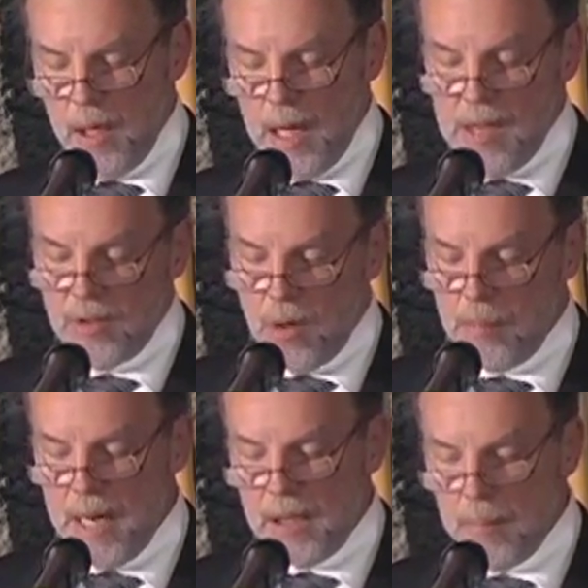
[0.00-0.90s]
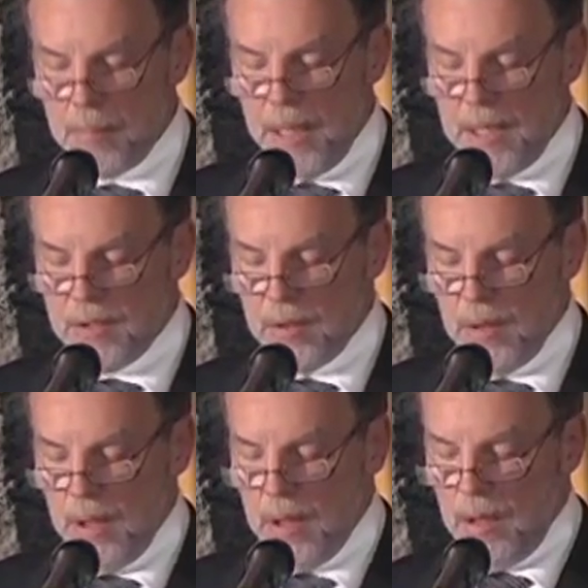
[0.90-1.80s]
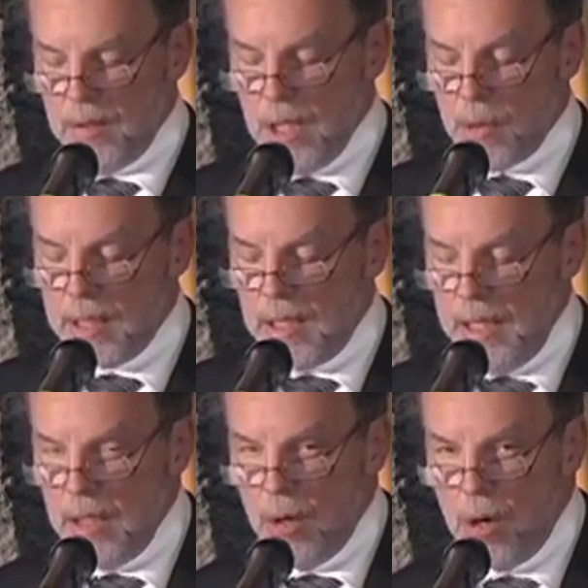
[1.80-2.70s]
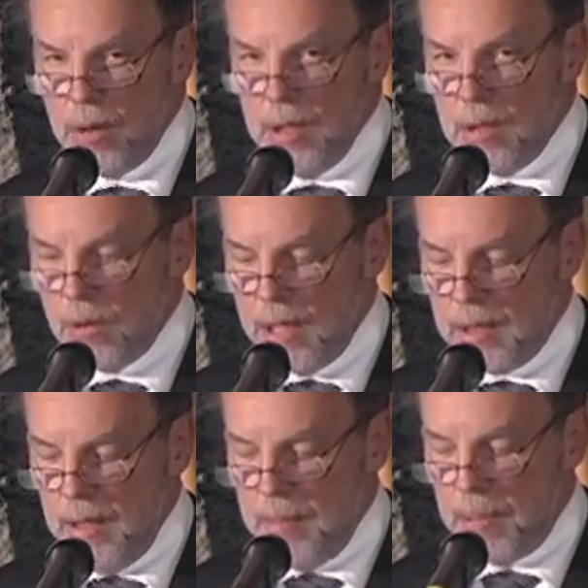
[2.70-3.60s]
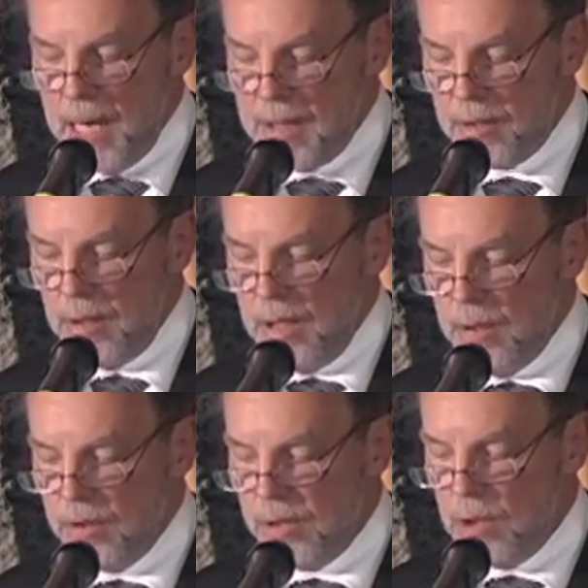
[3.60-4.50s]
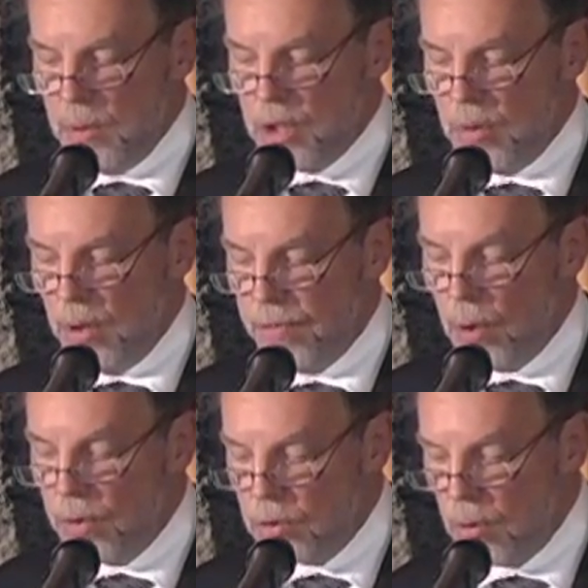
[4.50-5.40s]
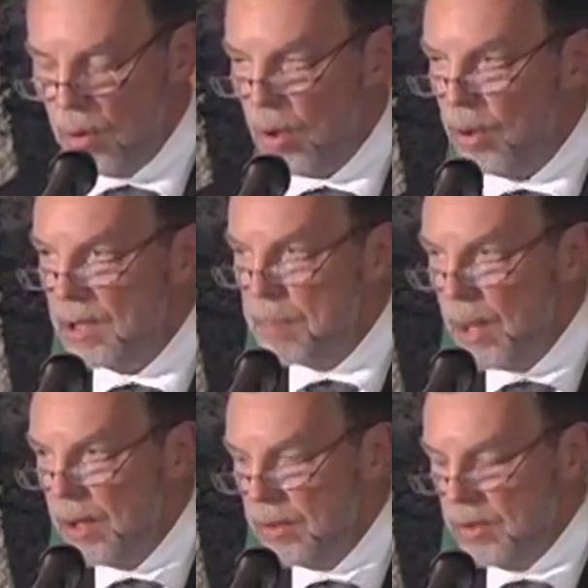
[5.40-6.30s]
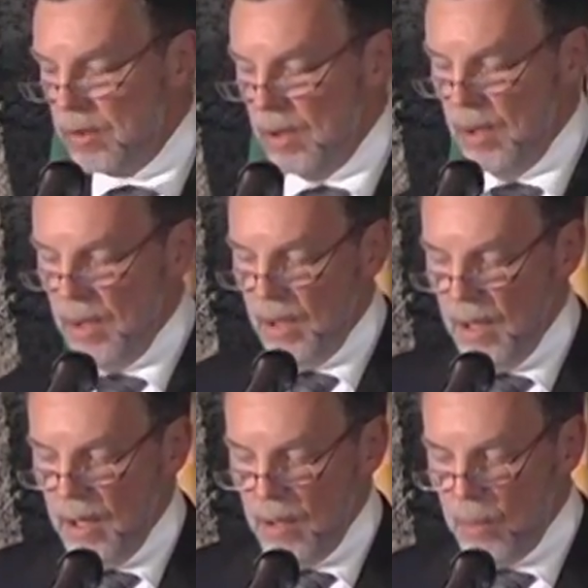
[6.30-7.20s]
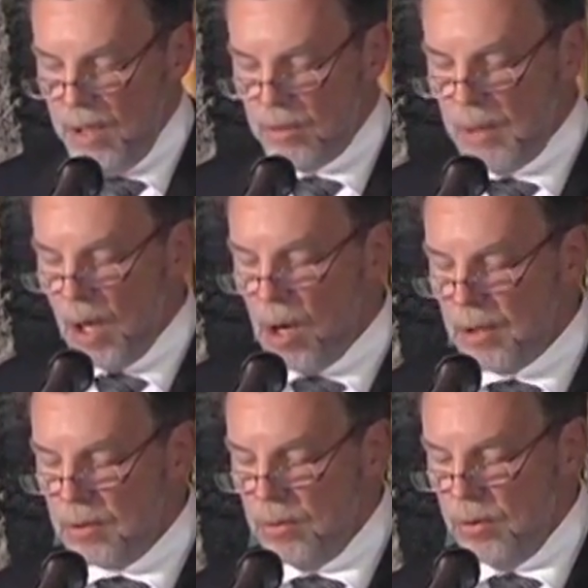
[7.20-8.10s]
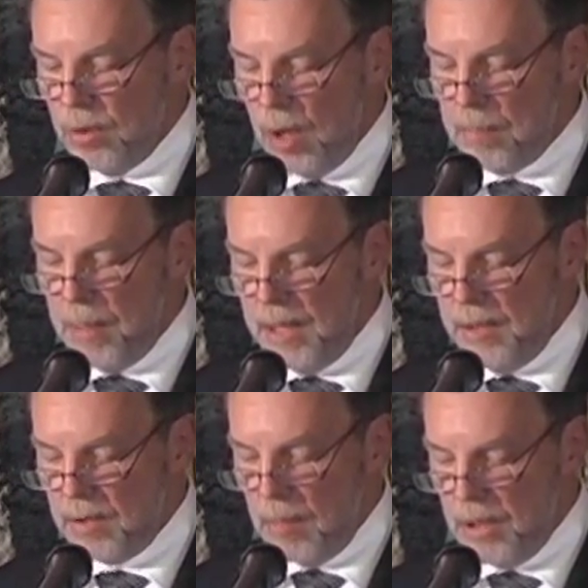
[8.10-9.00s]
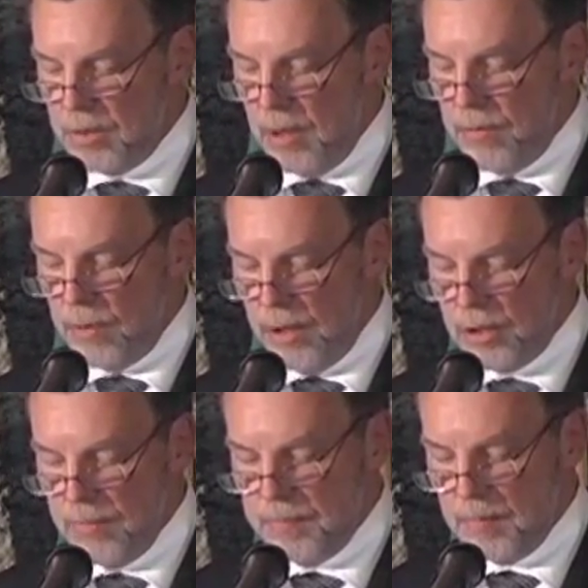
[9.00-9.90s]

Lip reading: either by companies directly or indirectly placed in a situation of control or dependence with regard to the company established in France.